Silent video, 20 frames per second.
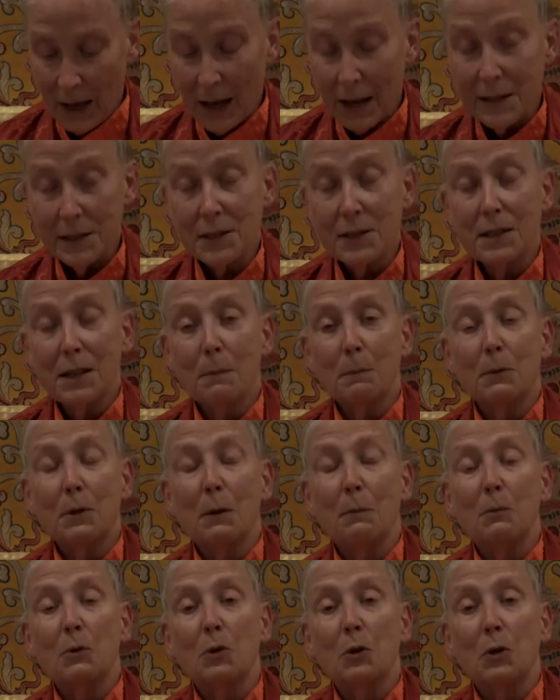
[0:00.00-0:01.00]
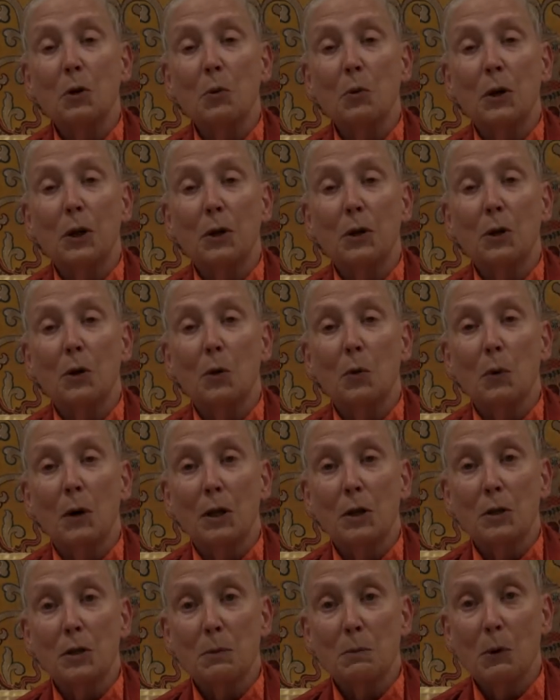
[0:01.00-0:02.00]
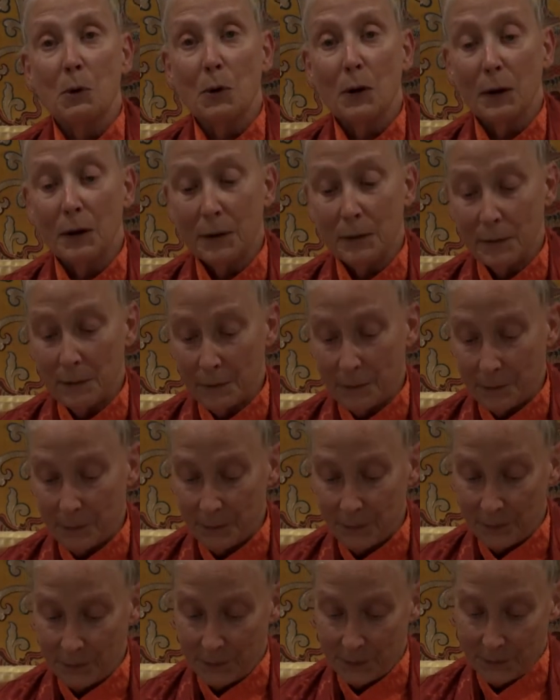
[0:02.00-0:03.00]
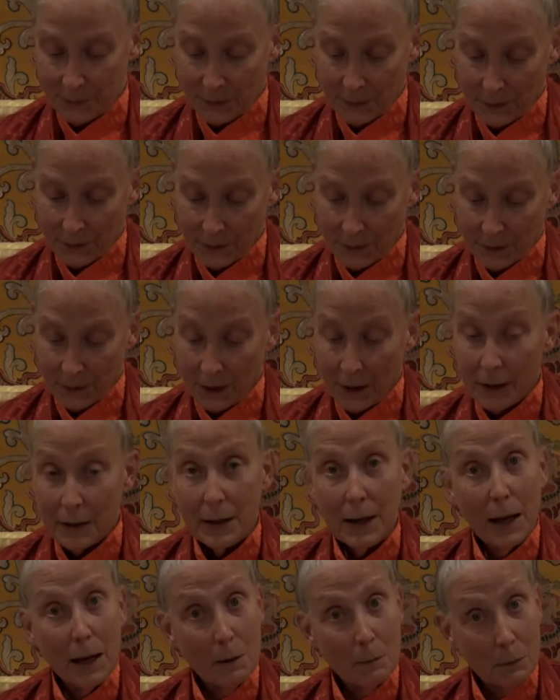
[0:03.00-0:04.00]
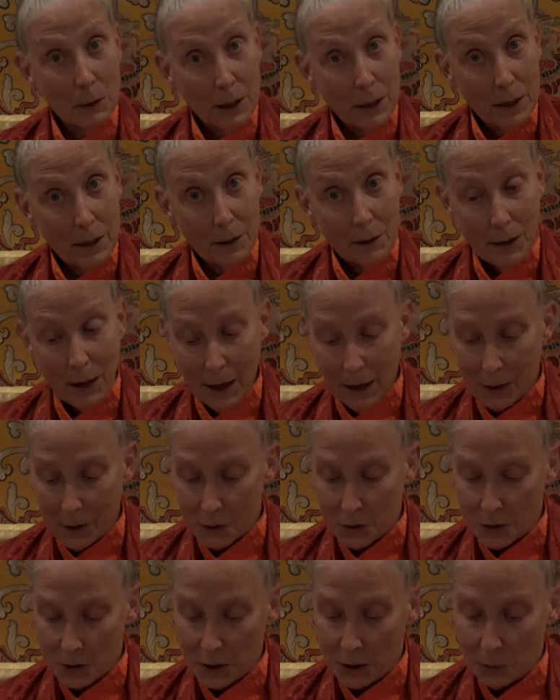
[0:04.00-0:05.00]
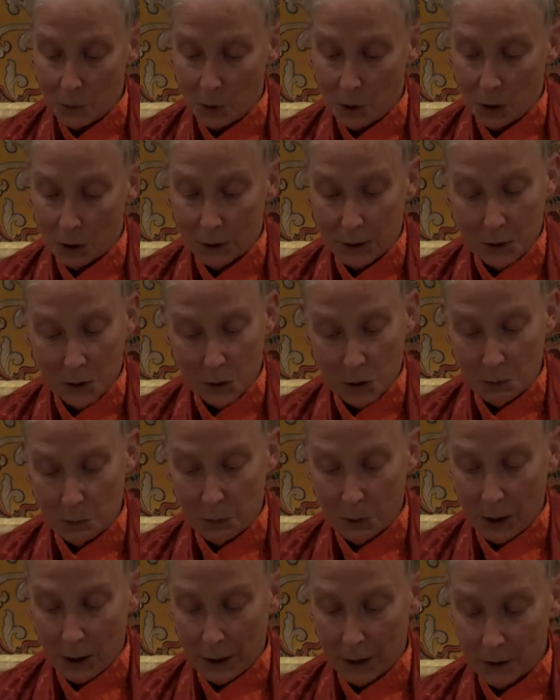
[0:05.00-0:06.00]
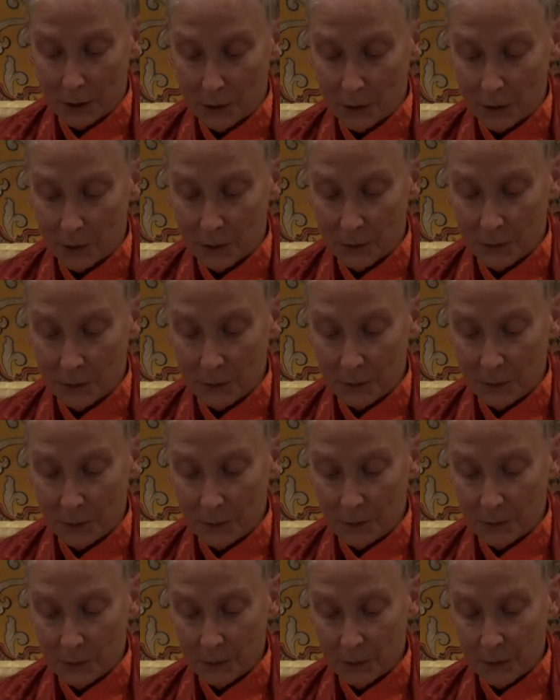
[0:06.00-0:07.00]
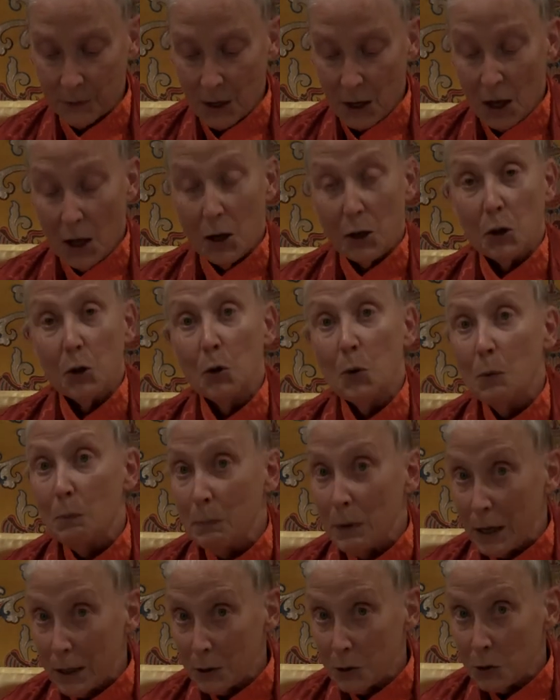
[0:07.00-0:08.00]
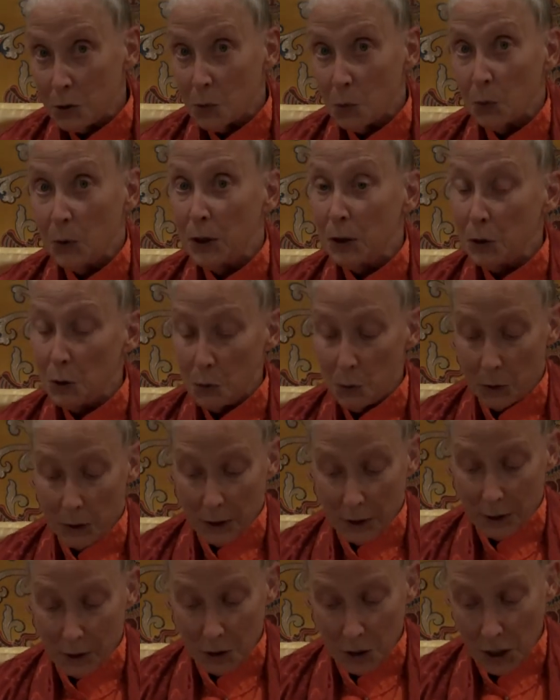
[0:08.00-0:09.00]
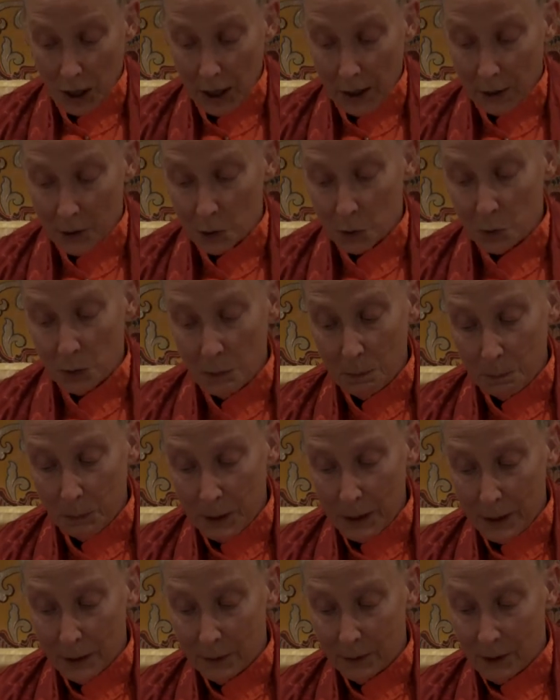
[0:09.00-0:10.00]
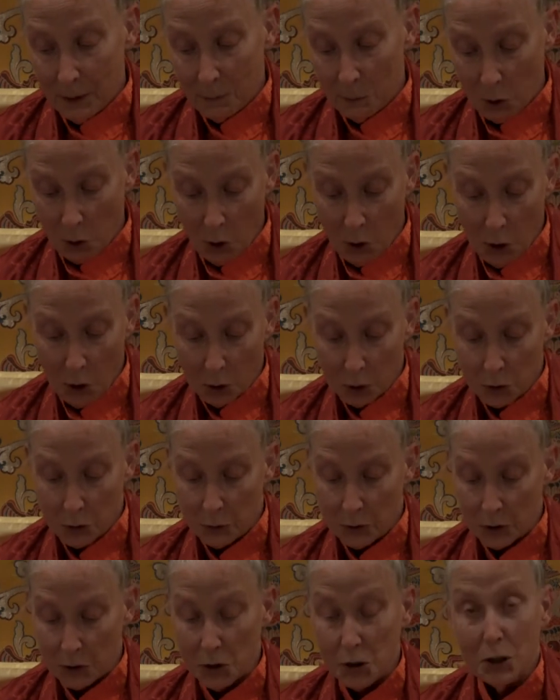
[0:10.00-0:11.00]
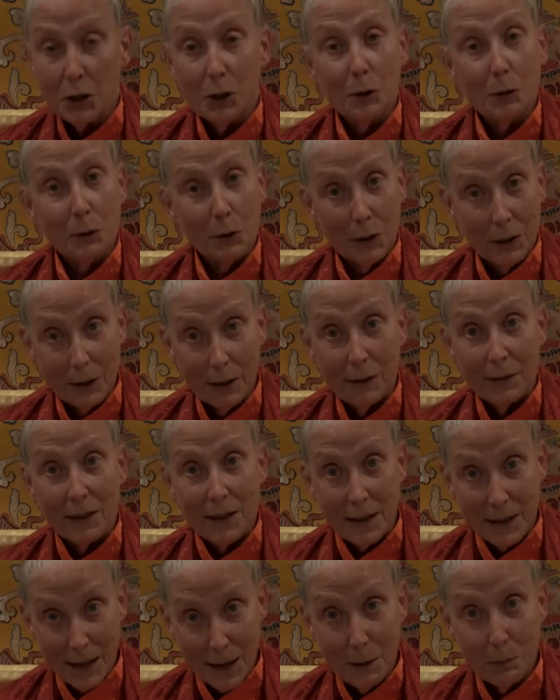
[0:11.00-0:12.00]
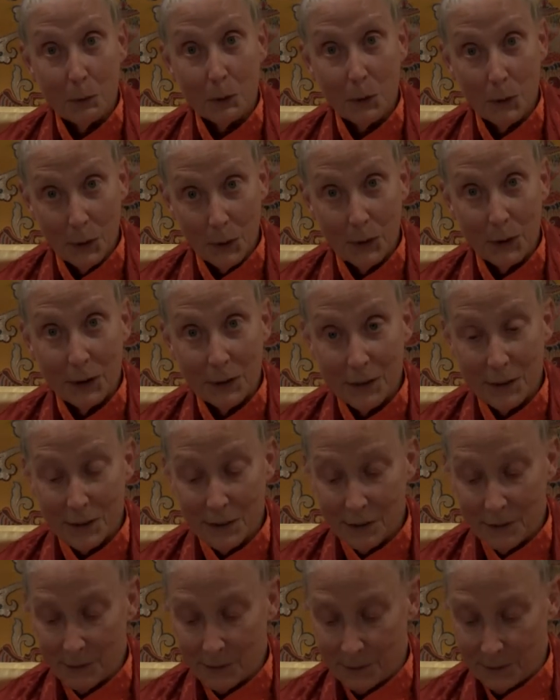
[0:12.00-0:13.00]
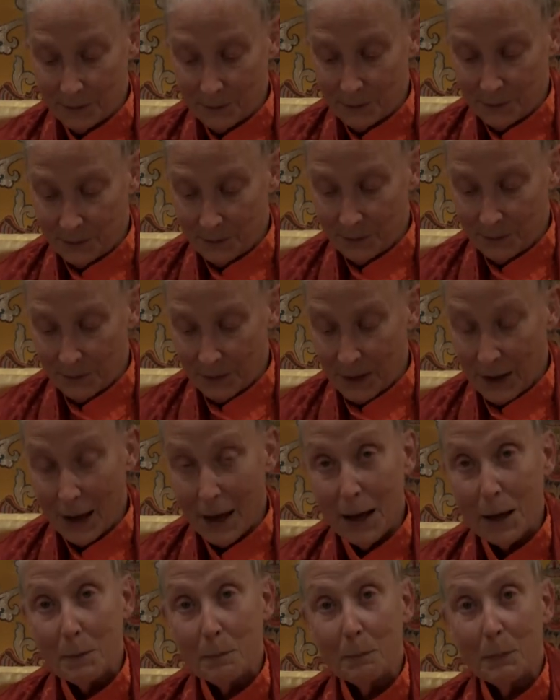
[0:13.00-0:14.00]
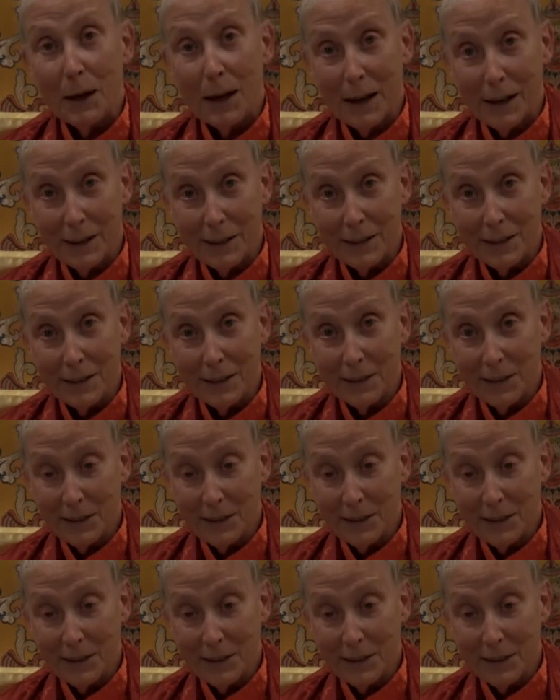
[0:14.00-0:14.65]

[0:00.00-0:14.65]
I stepped up to the window once more. Namely, asked Ewald in surprise, you must, when you get a chance, repeat them all to the children in the neighborhood. I begged.